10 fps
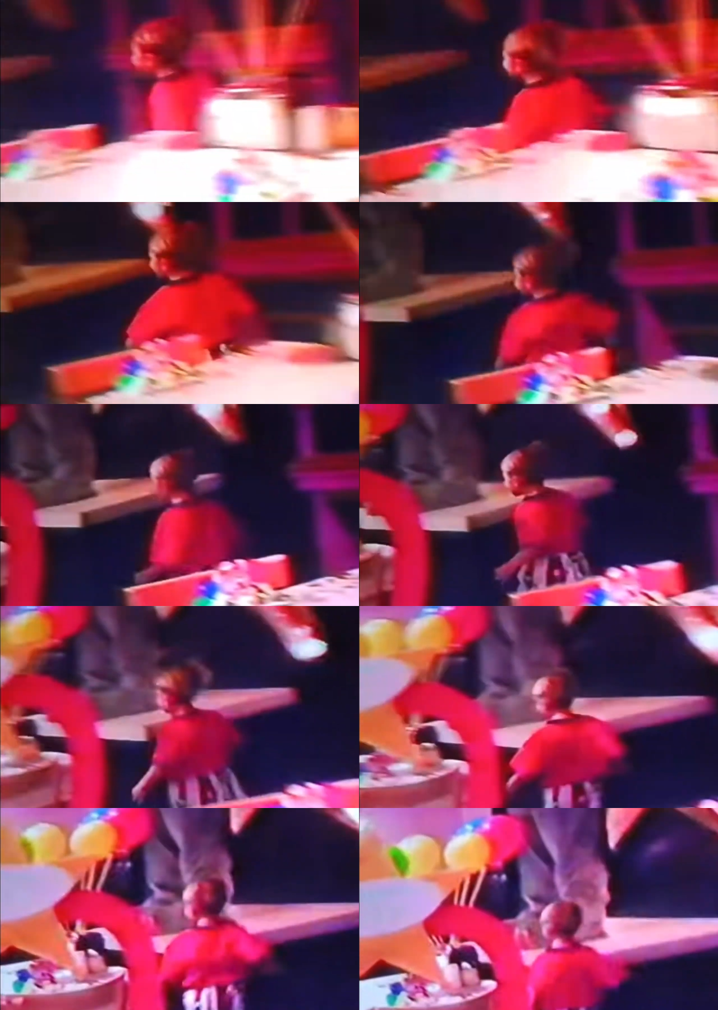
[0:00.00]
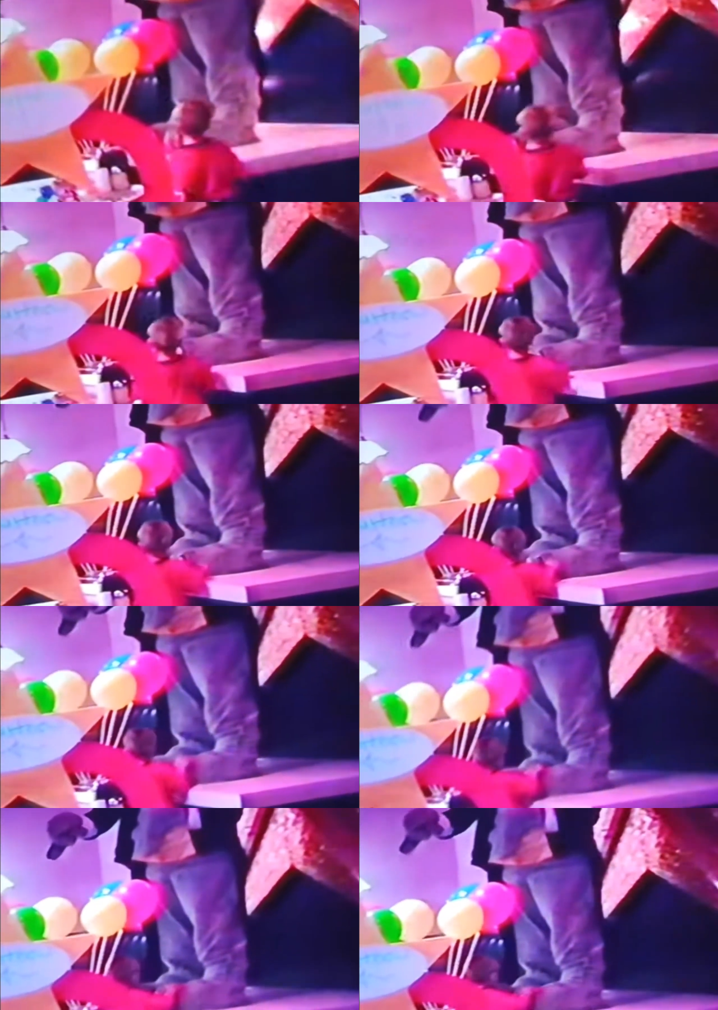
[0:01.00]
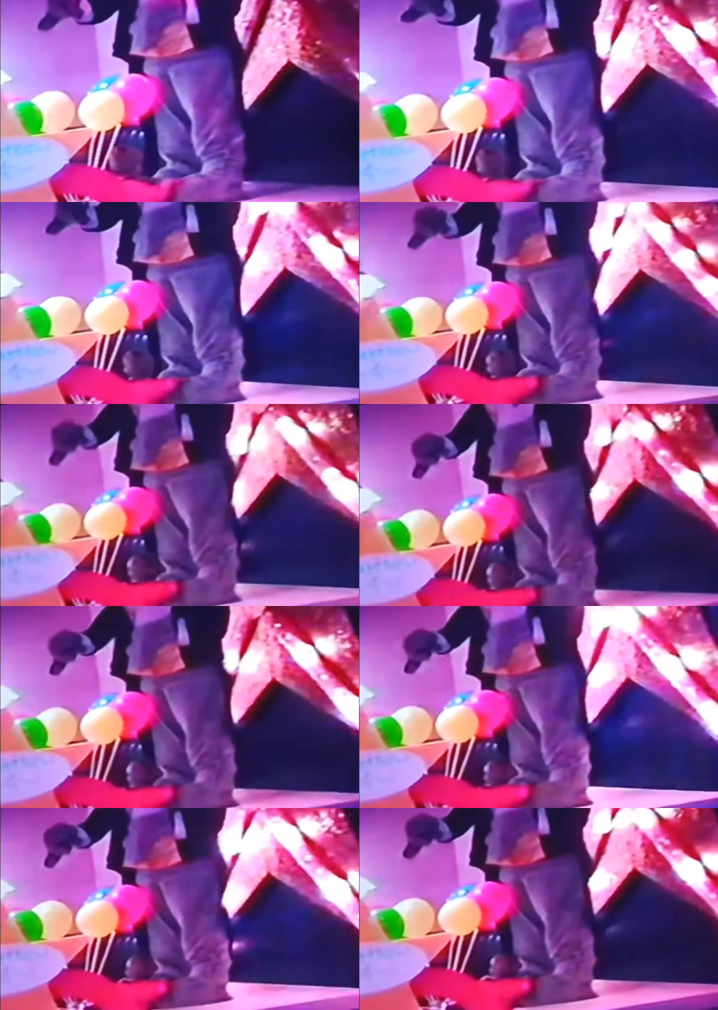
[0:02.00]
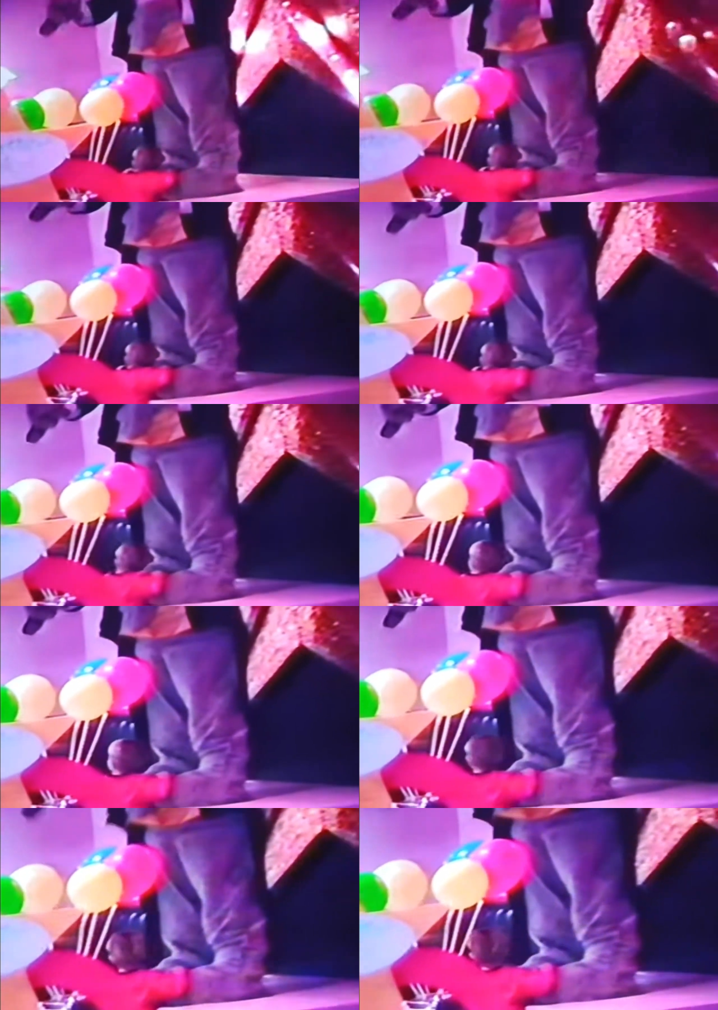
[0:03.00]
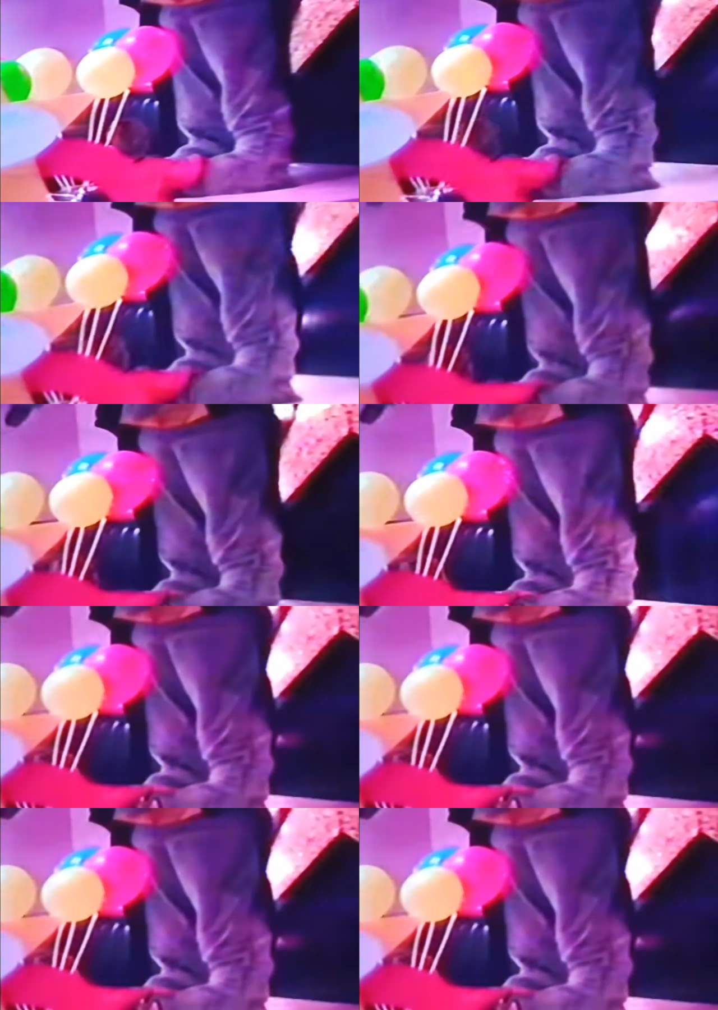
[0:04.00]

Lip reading: Nobody's mouth can be seen.